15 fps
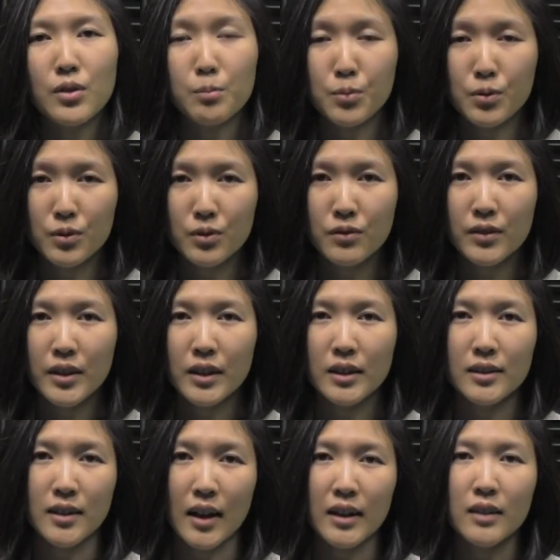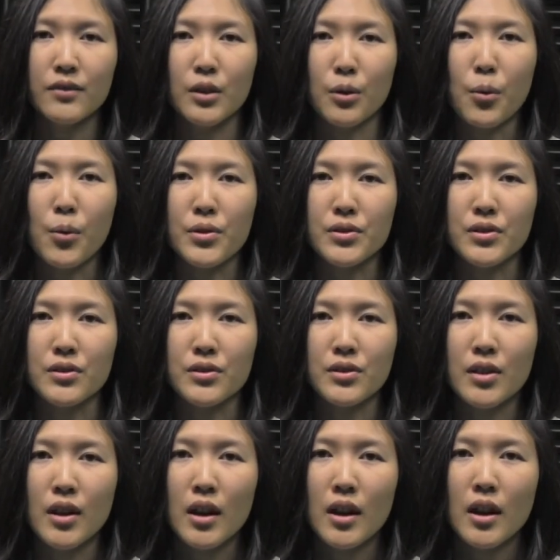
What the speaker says: improve the design of their courses